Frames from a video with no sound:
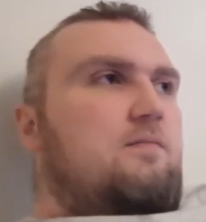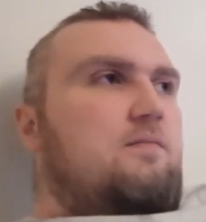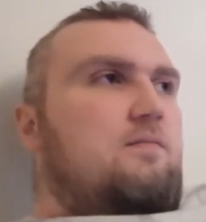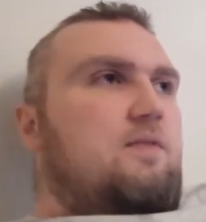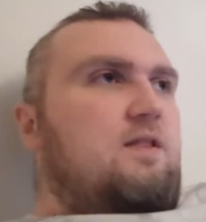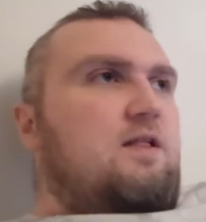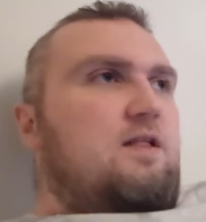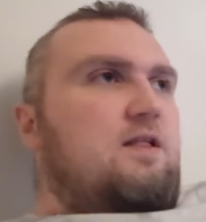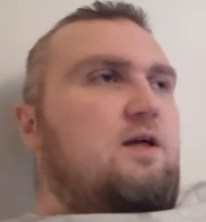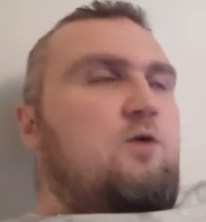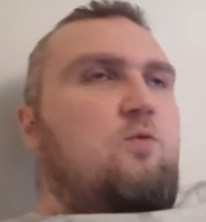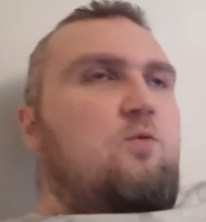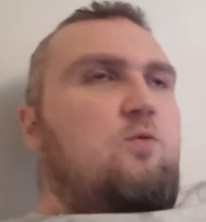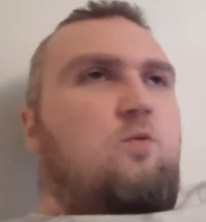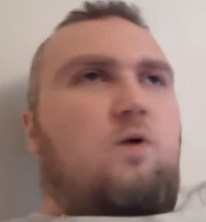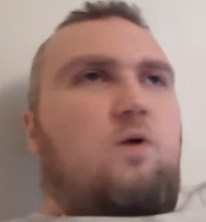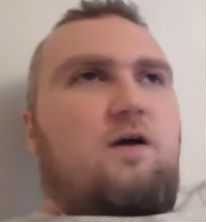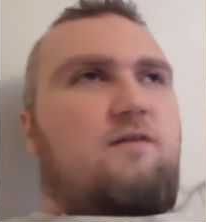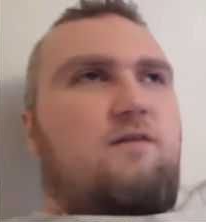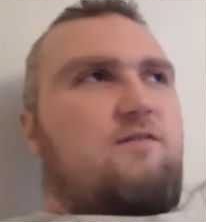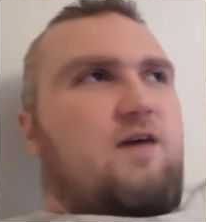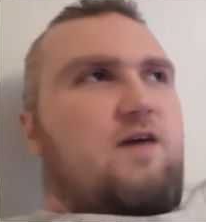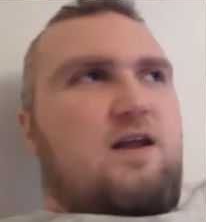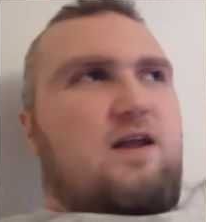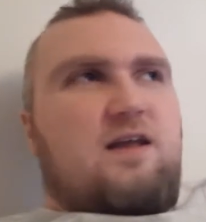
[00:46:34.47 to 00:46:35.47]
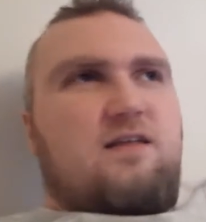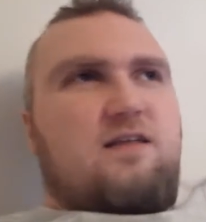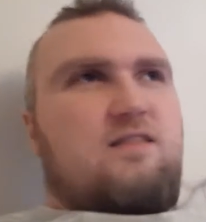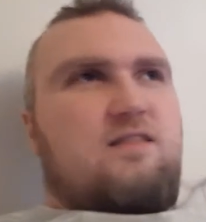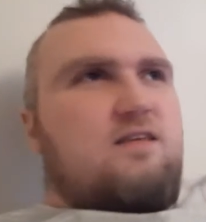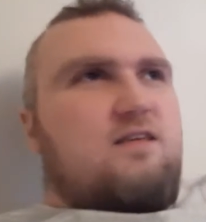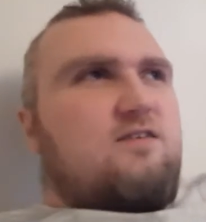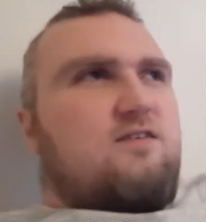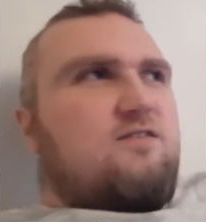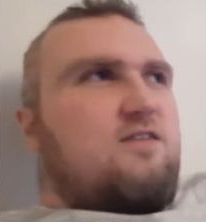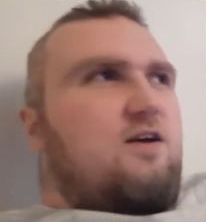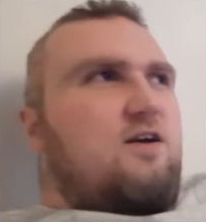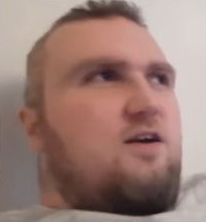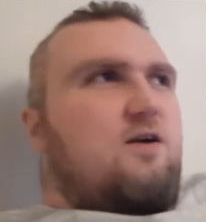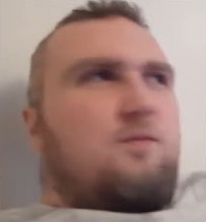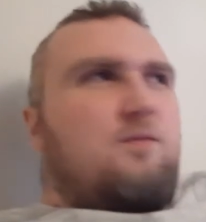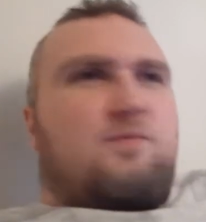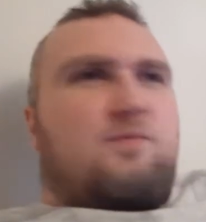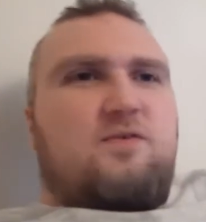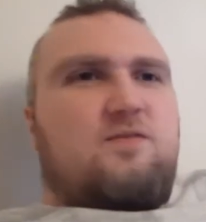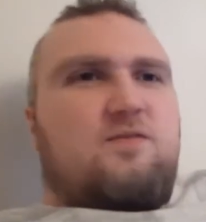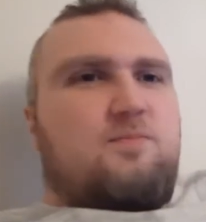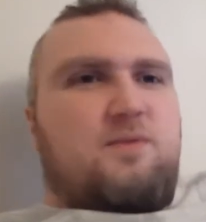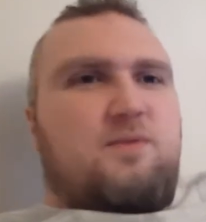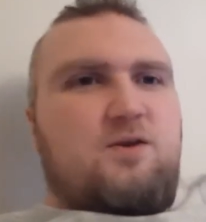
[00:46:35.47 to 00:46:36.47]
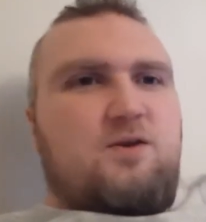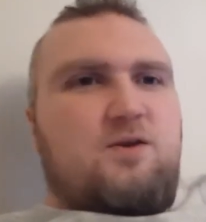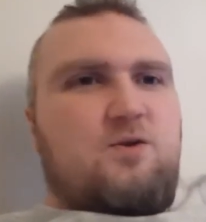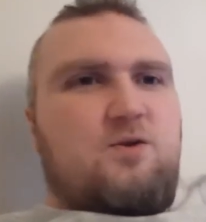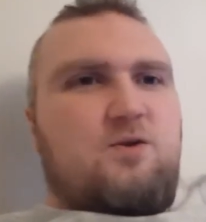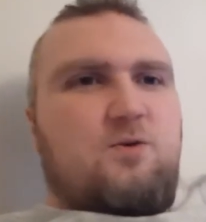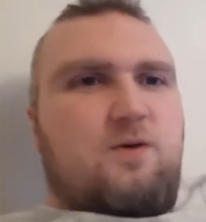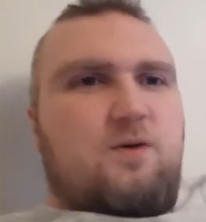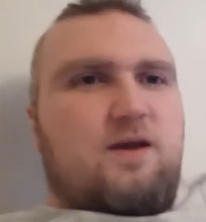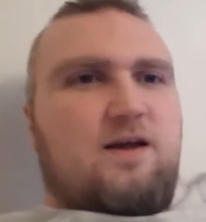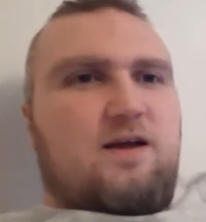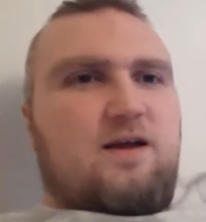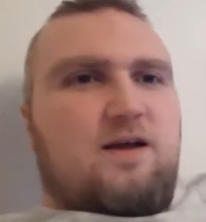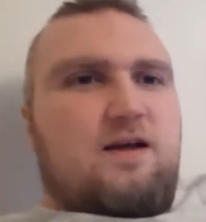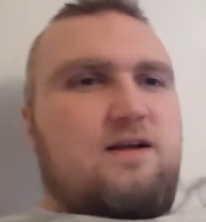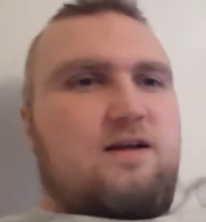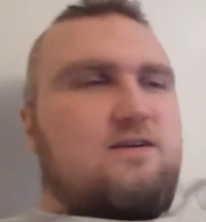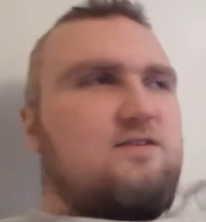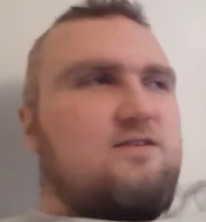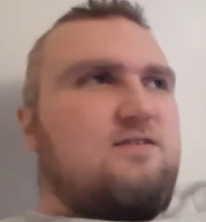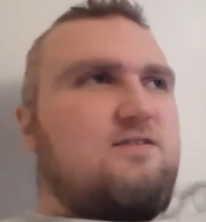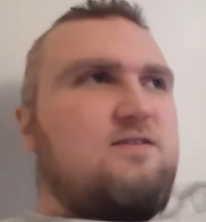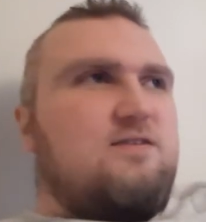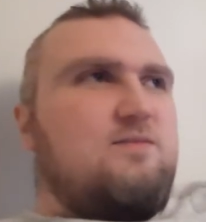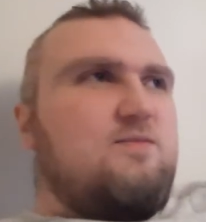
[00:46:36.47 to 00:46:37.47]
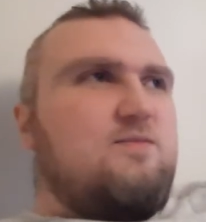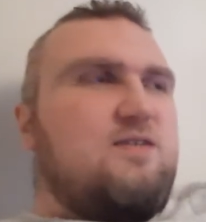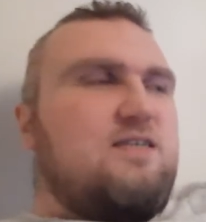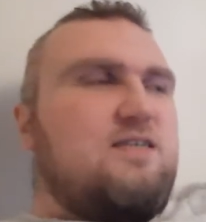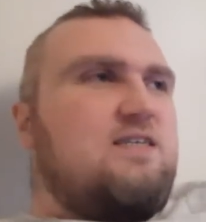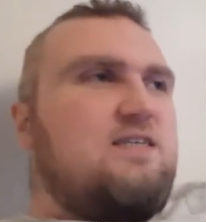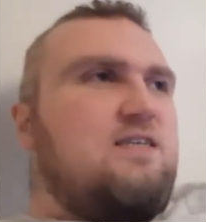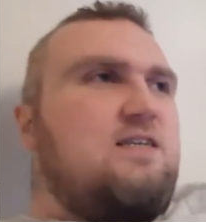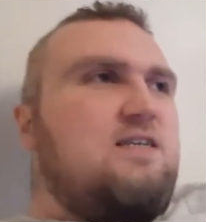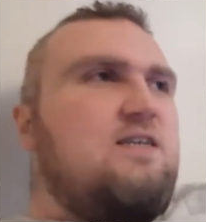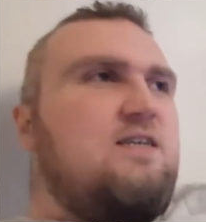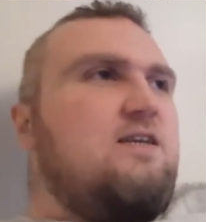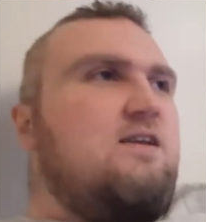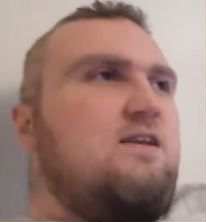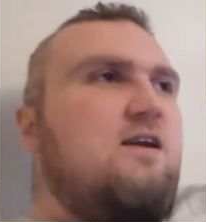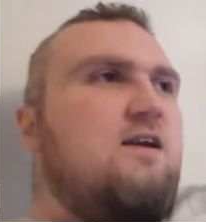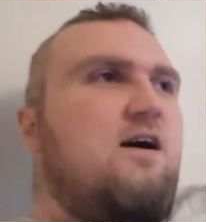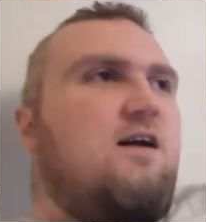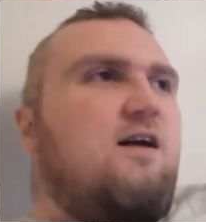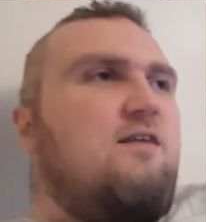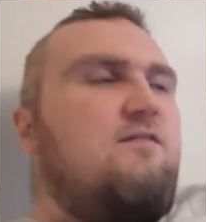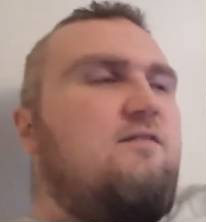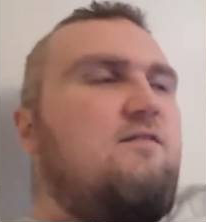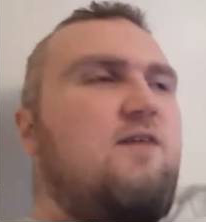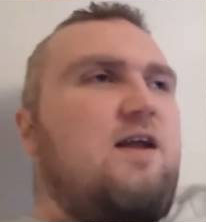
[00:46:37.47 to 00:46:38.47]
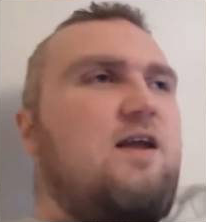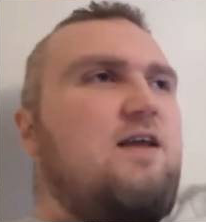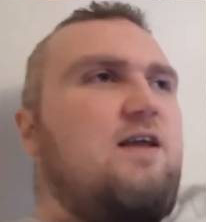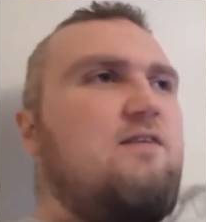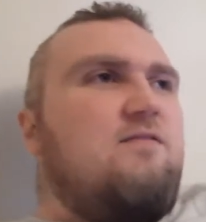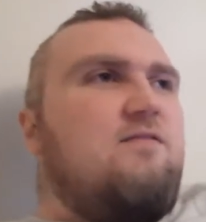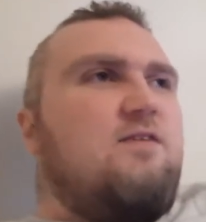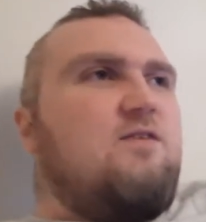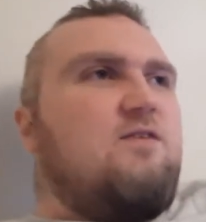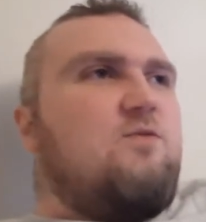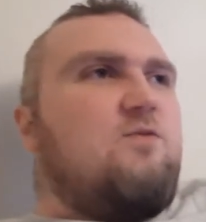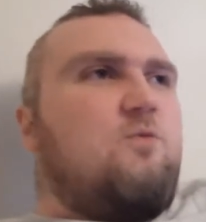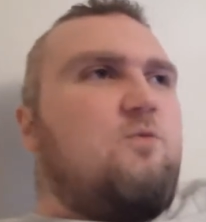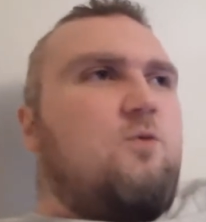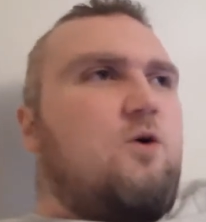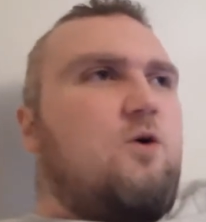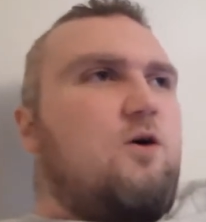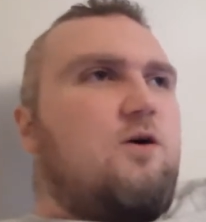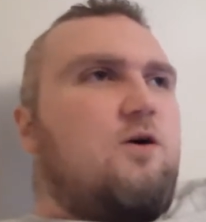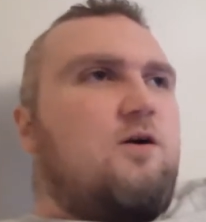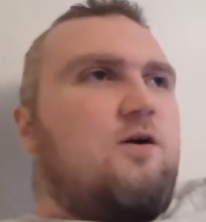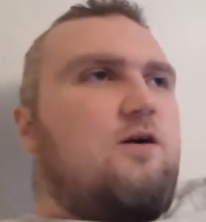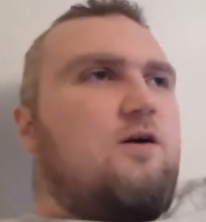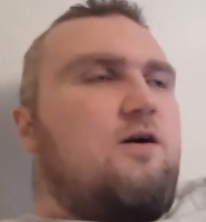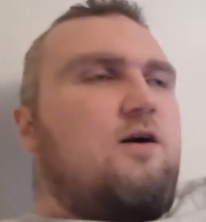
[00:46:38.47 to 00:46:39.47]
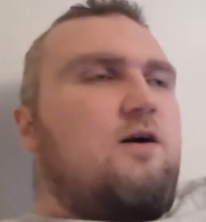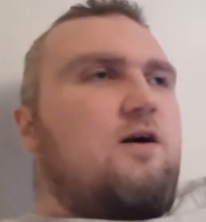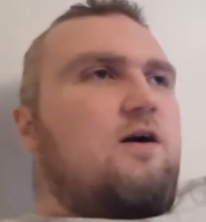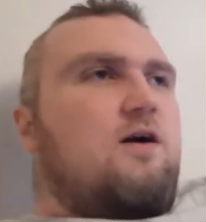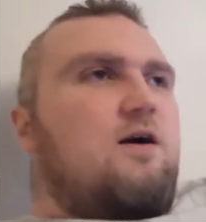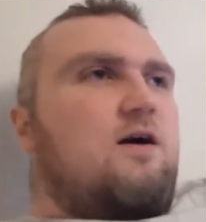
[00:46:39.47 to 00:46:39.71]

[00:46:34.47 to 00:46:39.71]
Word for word: like what have any of these therapists been doing? It just seems like none of any of this work.